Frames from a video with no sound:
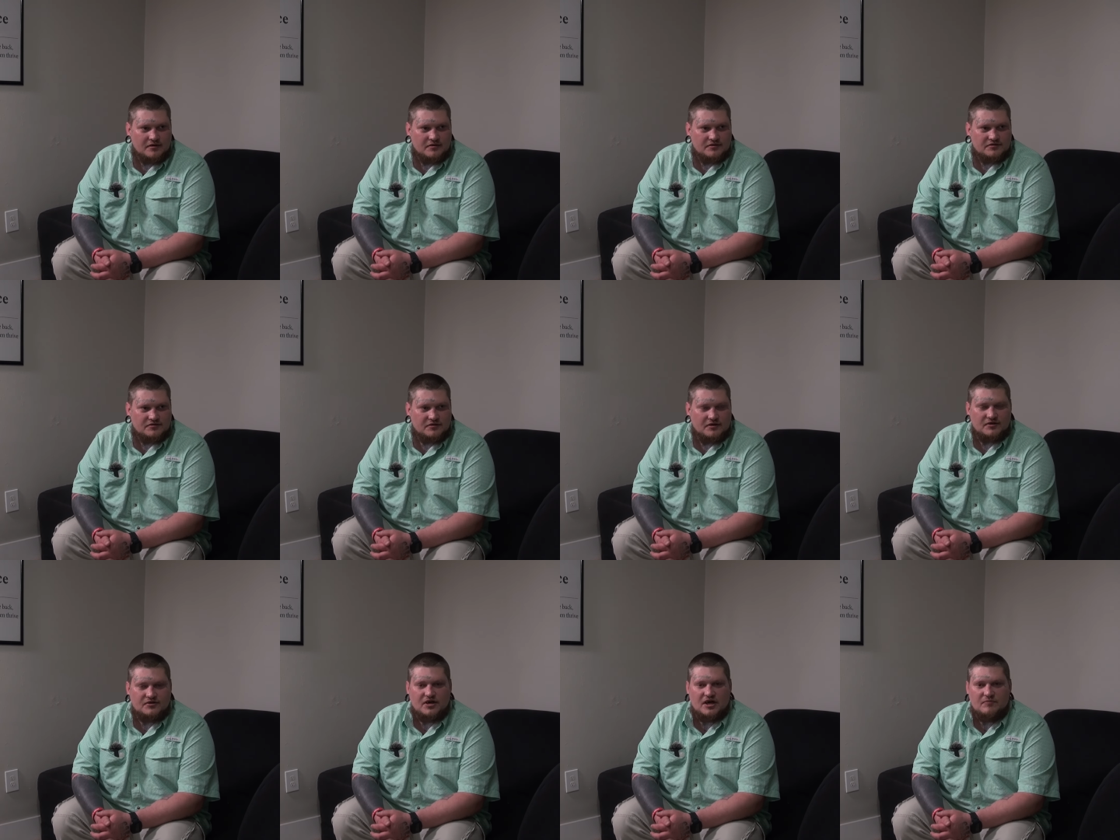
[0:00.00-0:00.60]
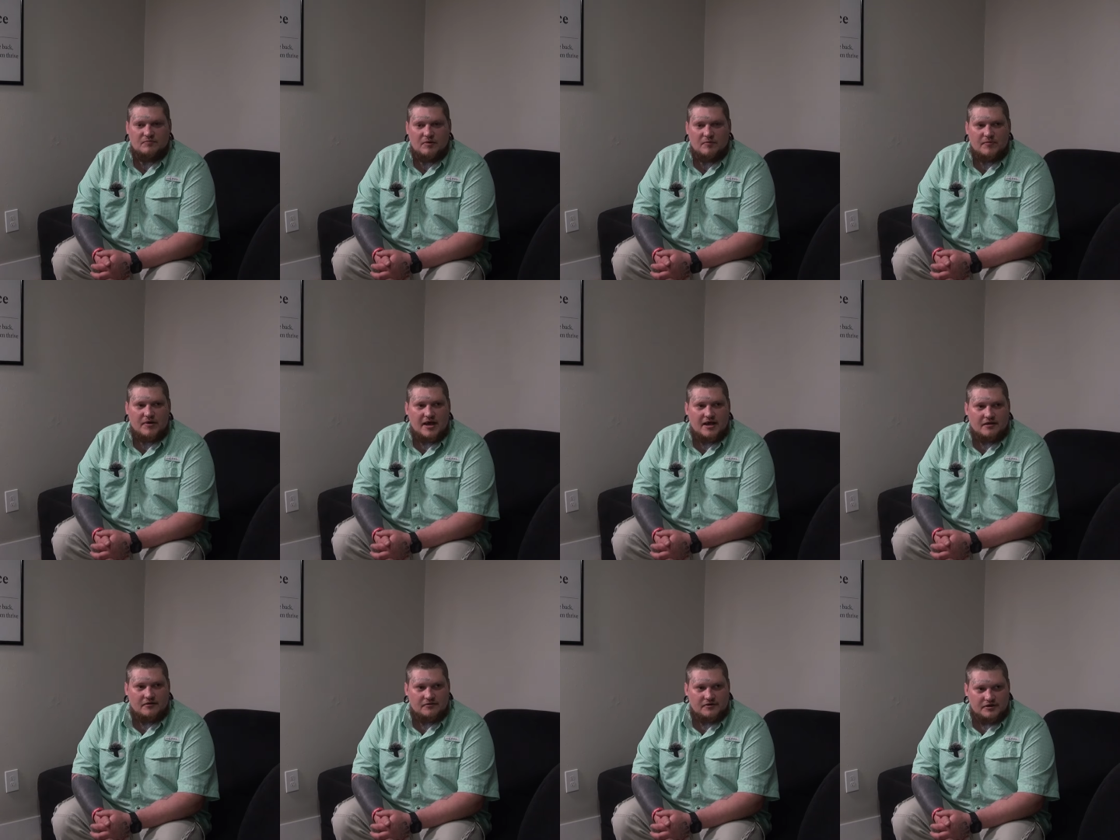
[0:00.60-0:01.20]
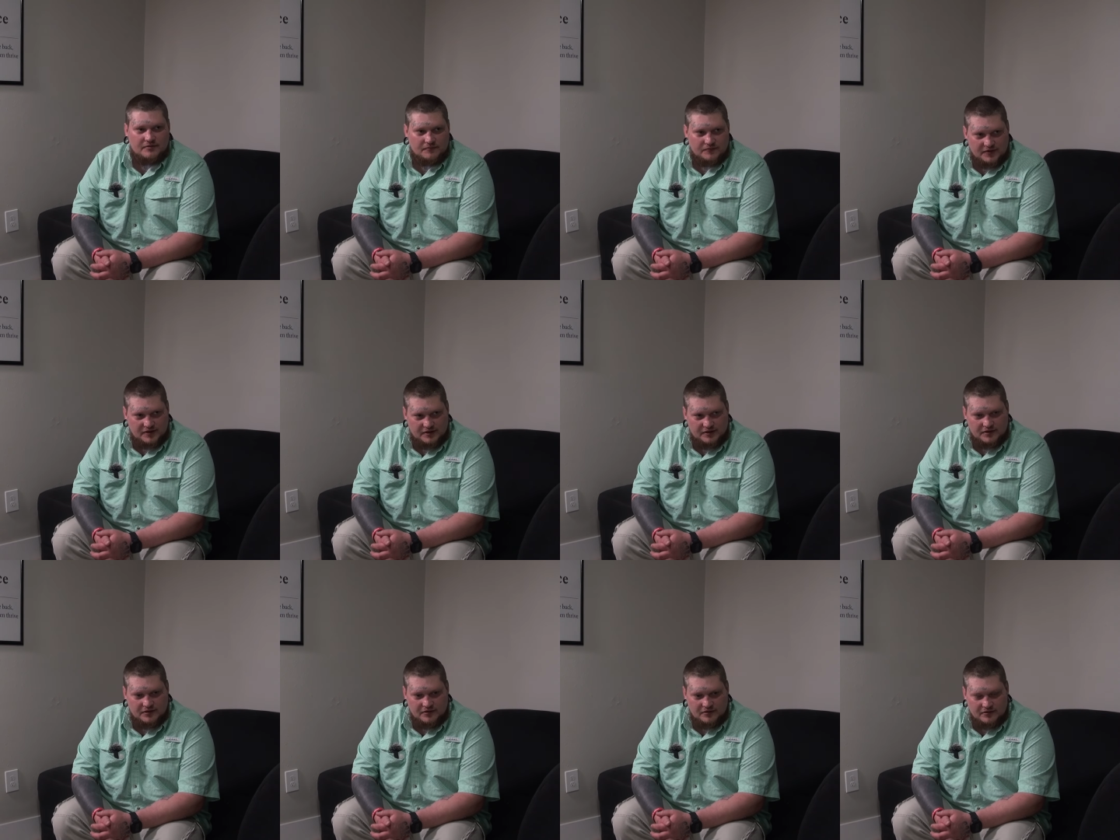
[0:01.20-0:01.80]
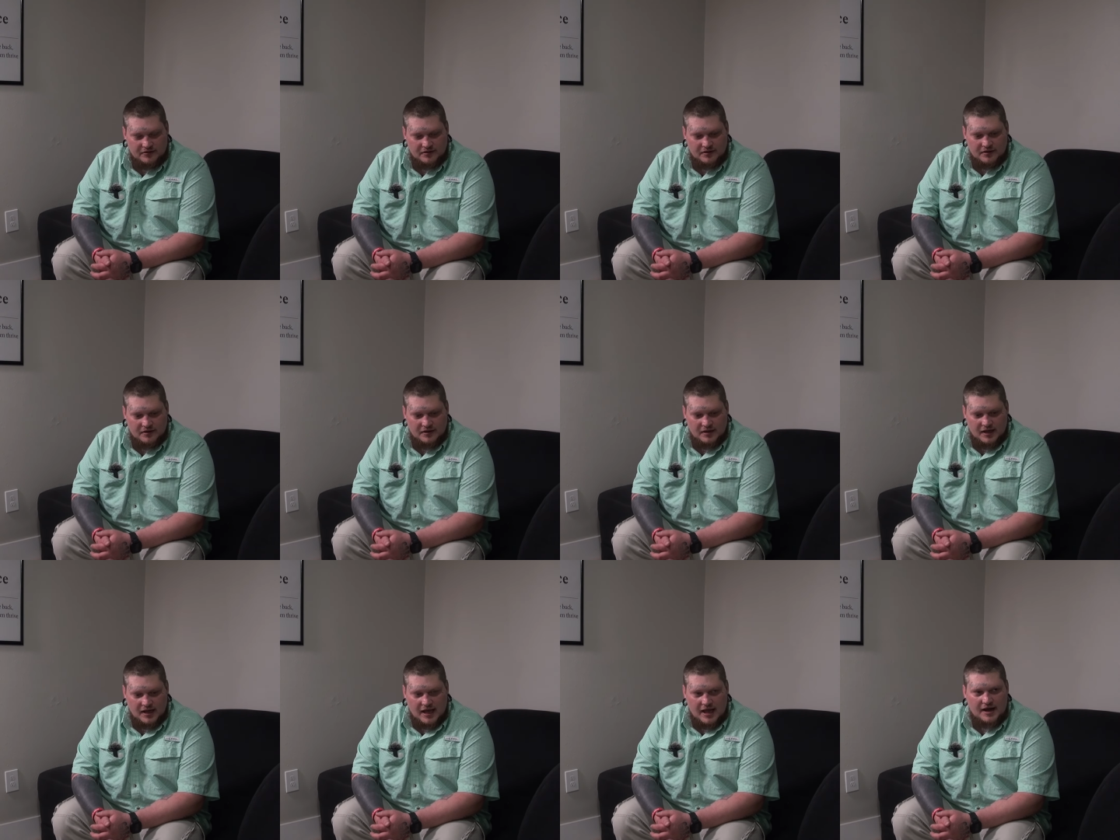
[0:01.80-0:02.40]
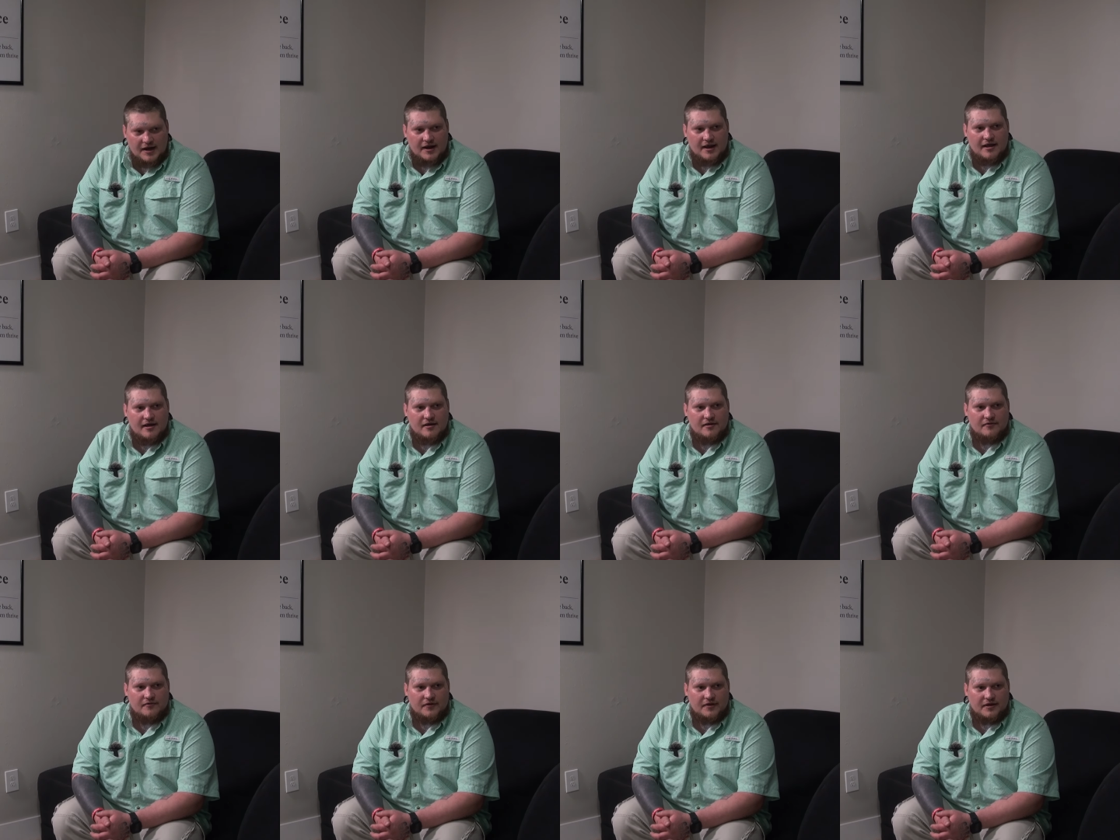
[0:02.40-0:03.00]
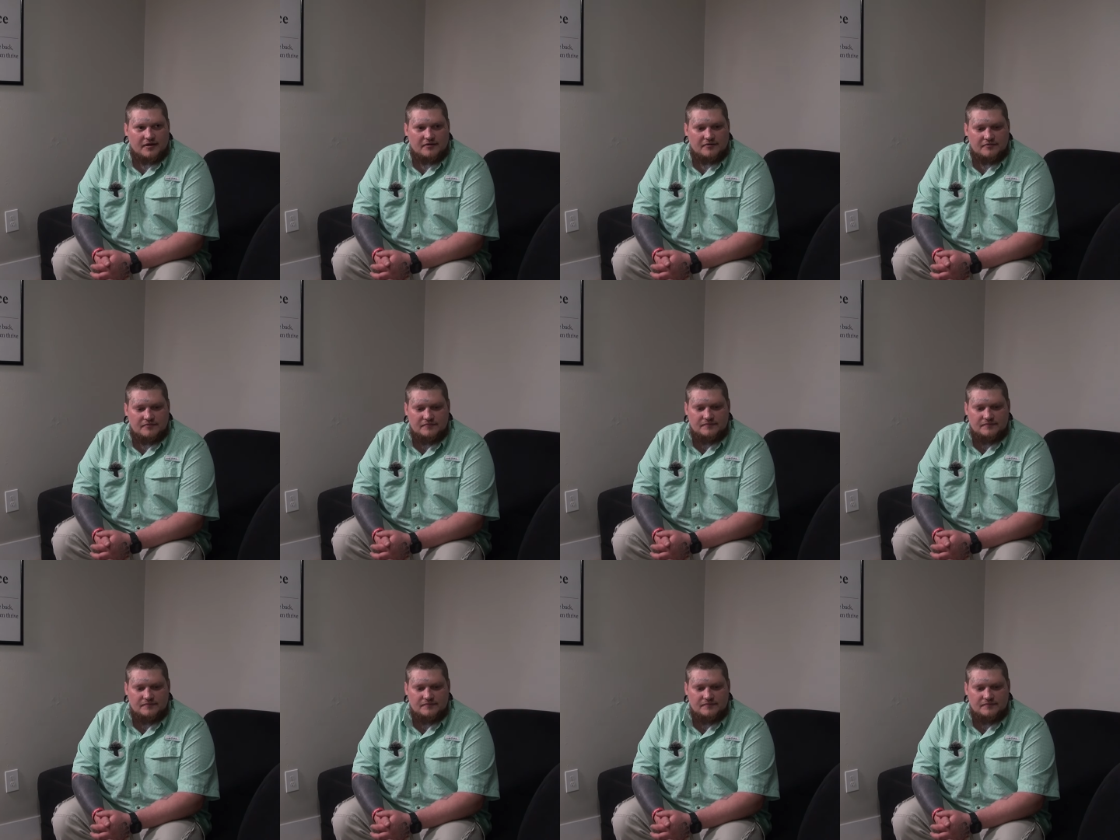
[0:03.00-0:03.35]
So I turned my back on him then. And now that,